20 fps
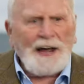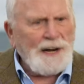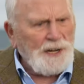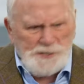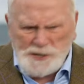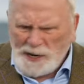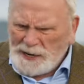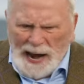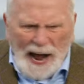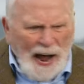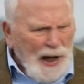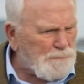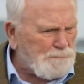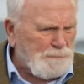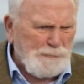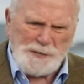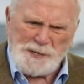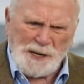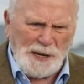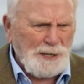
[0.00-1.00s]
And I said,
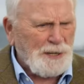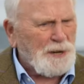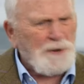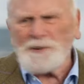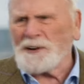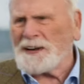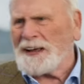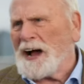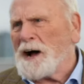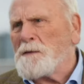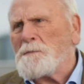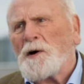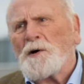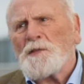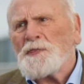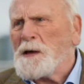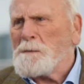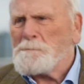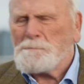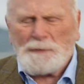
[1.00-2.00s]
absolutely. I'm
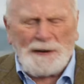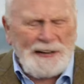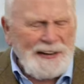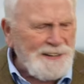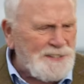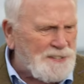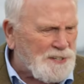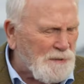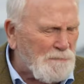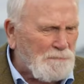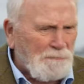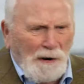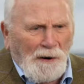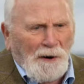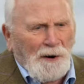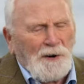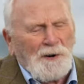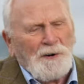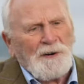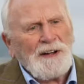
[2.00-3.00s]
on the plane
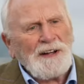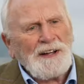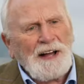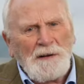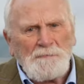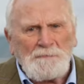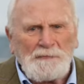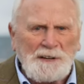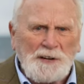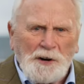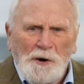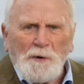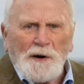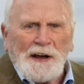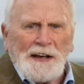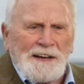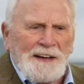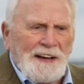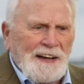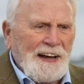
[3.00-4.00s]
tomorrow. I'm
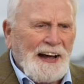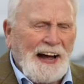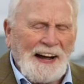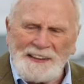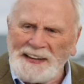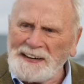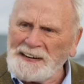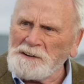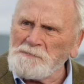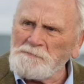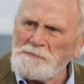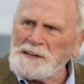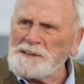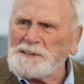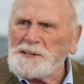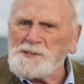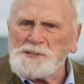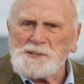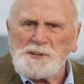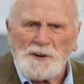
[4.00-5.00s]
going. And then I read
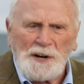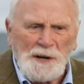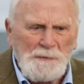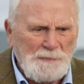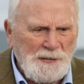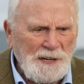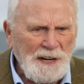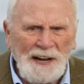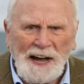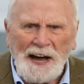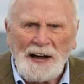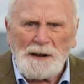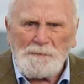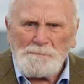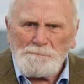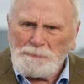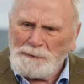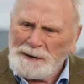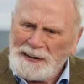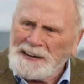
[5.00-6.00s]
the script and
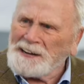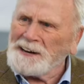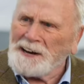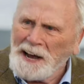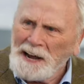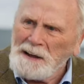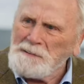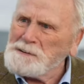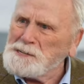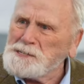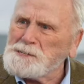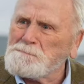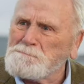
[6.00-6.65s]
I'm playing an Irish